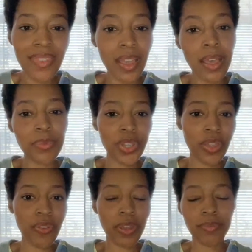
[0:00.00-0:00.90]
I'm
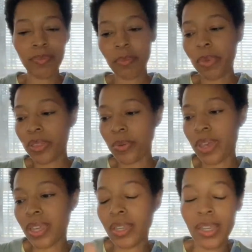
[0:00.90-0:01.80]
Chandra, by the
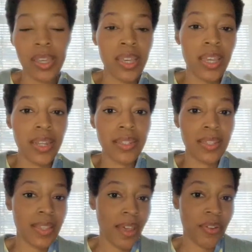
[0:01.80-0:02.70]
way. It is a
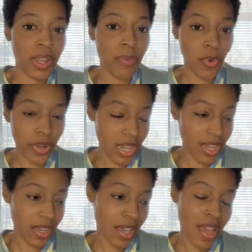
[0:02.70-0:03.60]
Saturday
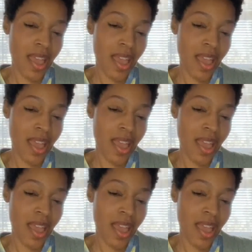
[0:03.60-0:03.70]
morning.